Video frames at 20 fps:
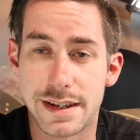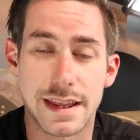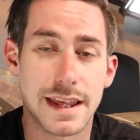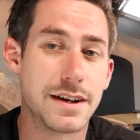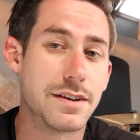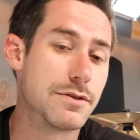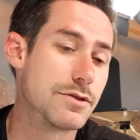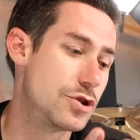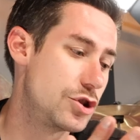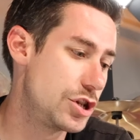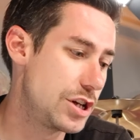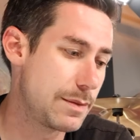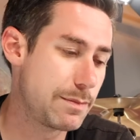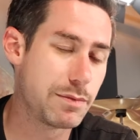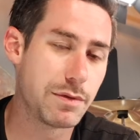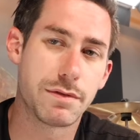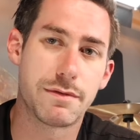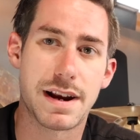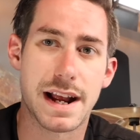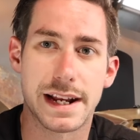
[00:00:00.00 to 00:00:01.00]
They don't ship
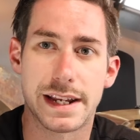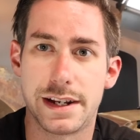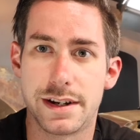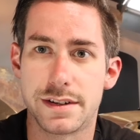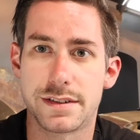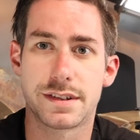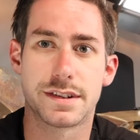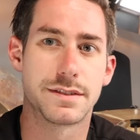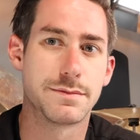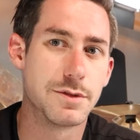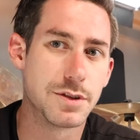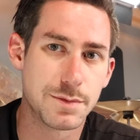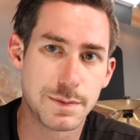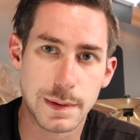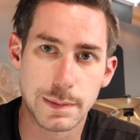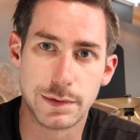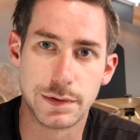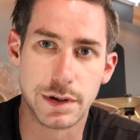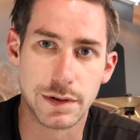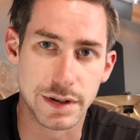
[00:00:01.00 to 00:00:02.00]
with rack ears because most
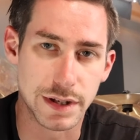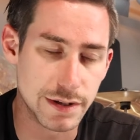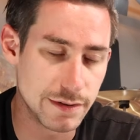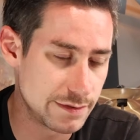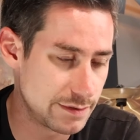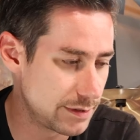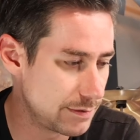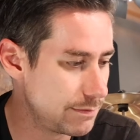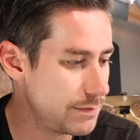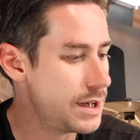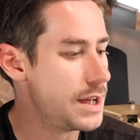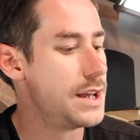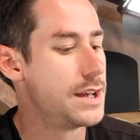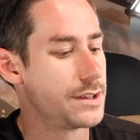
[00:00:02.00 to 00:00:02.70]
people don't use them.